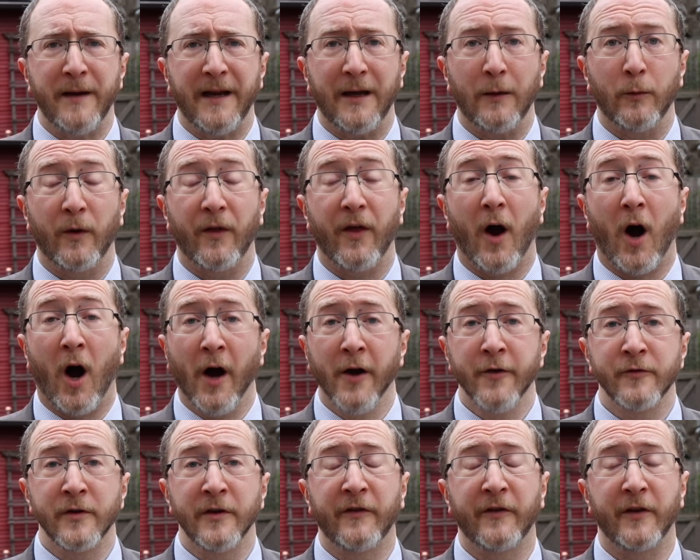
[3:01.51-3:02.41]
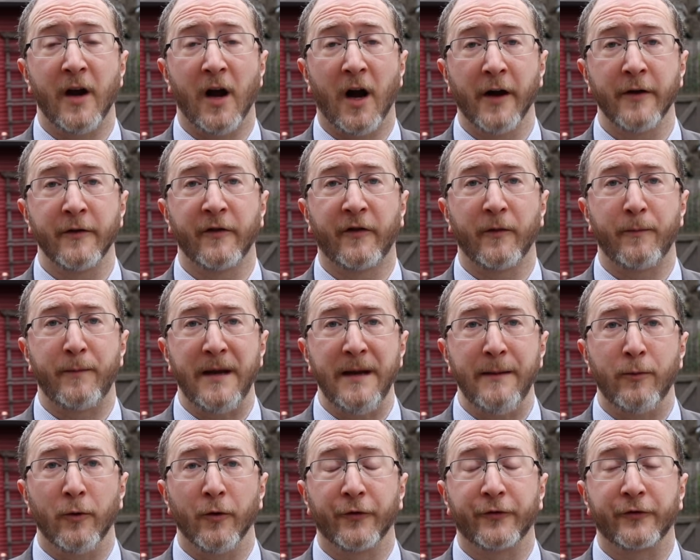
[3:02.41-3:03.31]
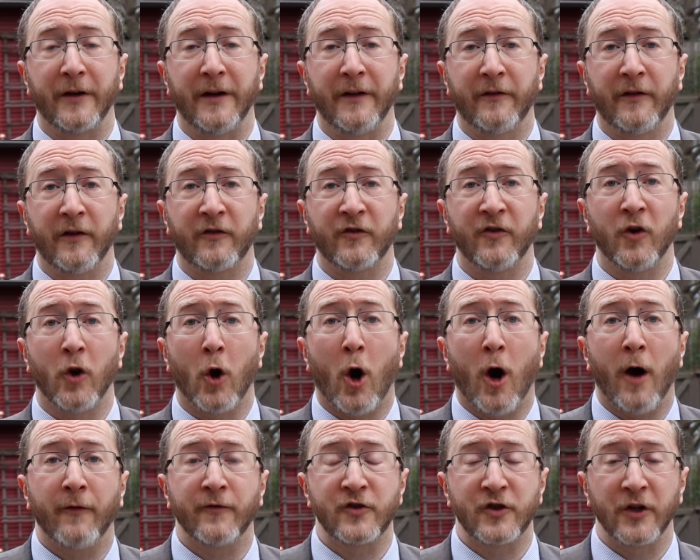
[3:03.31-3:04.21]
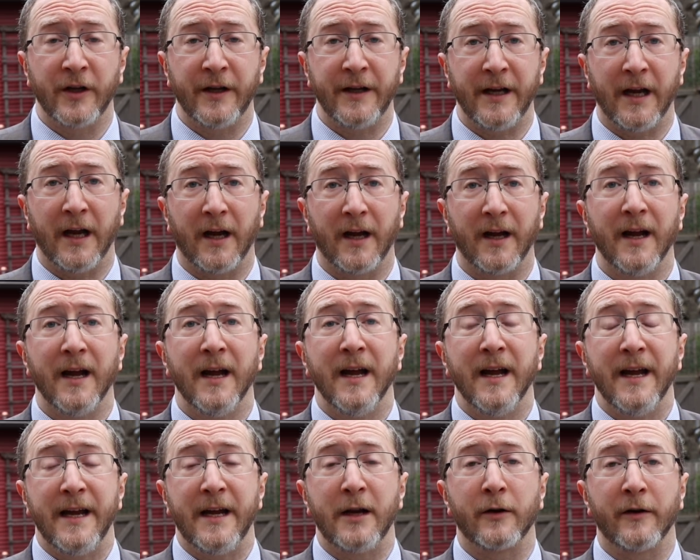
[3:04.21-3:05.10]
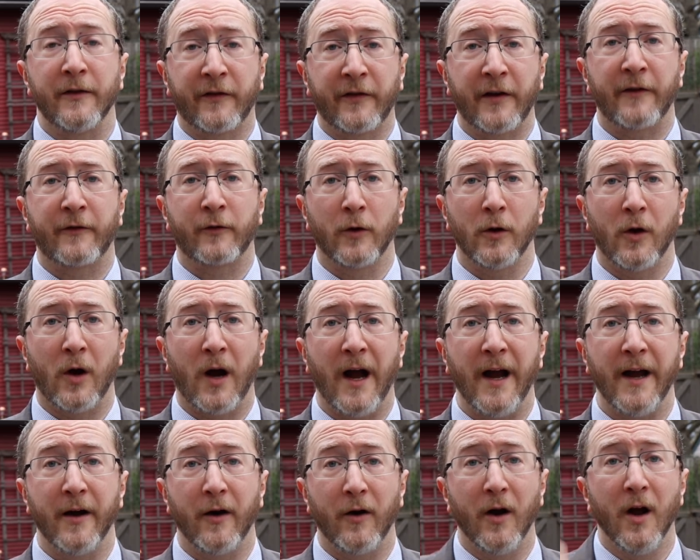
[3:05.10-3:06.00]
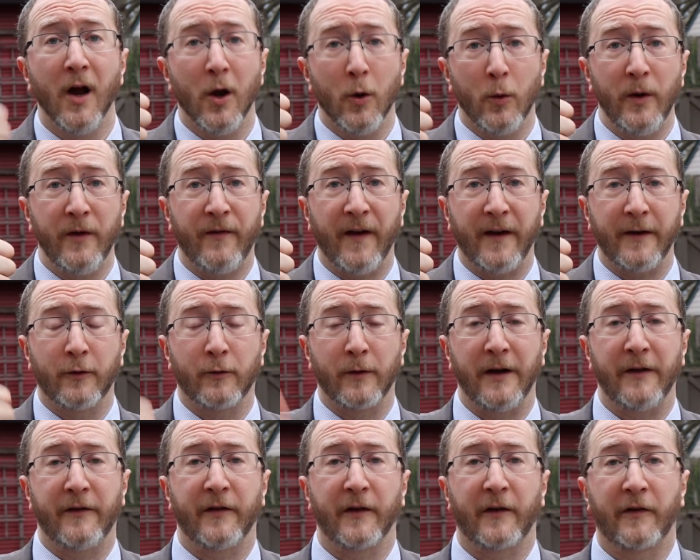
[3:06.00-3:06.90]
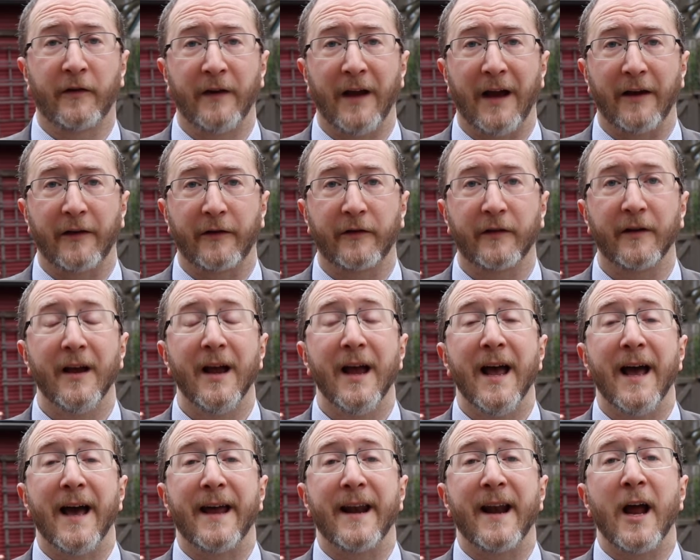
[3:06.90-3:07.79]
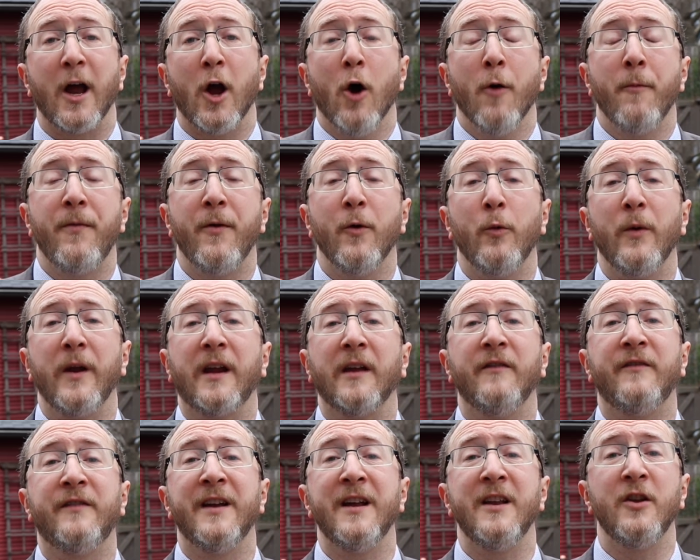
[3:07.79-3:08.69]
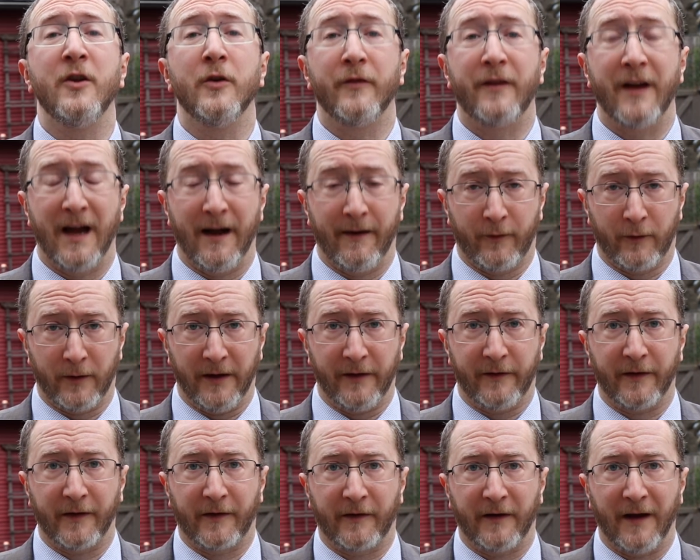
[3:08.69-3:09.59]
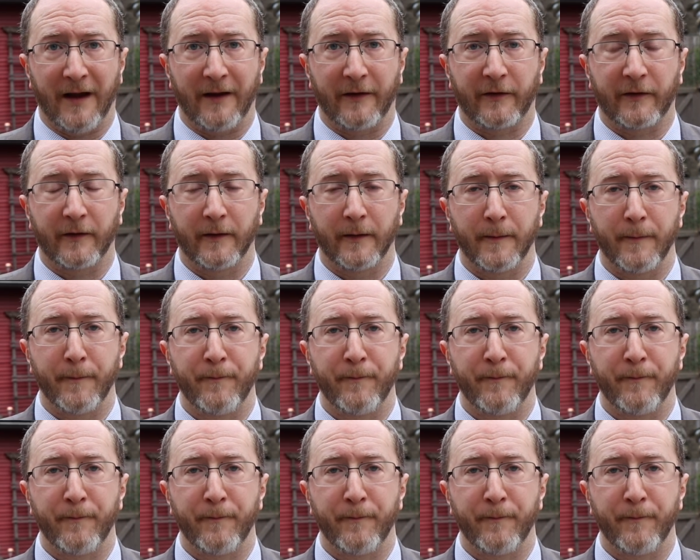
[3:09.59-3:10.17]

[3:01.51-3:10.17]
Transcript: mean with hundreds and hundreds of people transitioned off Gilenya here in Central Ohio, we've had great success. And I hope that we continue to have great success.